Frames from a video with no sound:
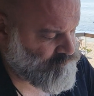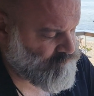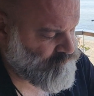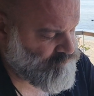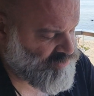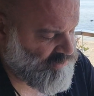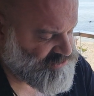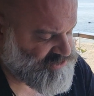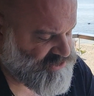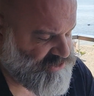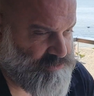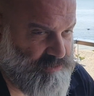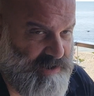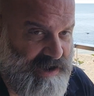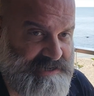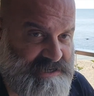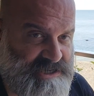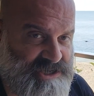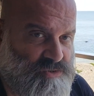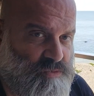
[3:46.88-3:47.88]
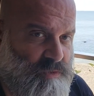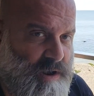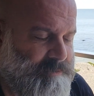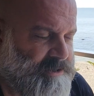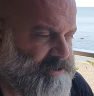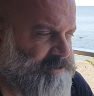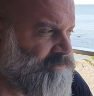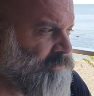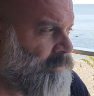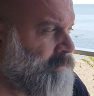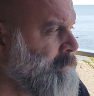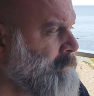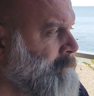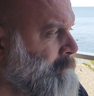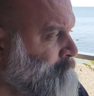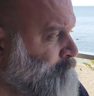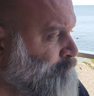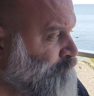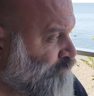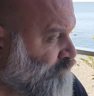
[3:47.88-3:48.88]
pose a threat to swimmers.
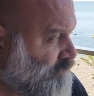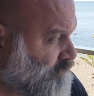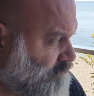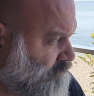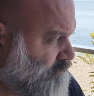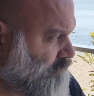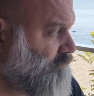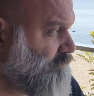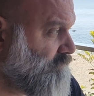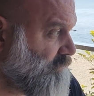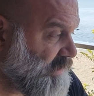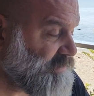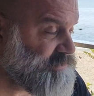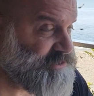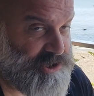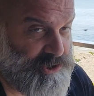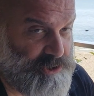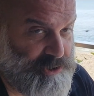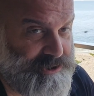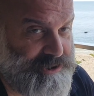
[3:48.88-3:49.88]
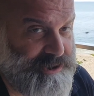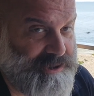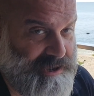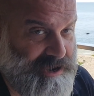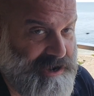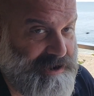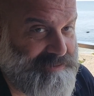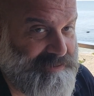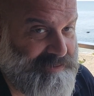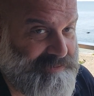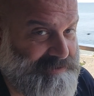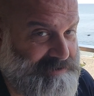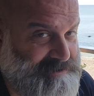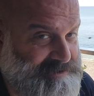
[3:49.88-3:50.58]
It's a good thing that these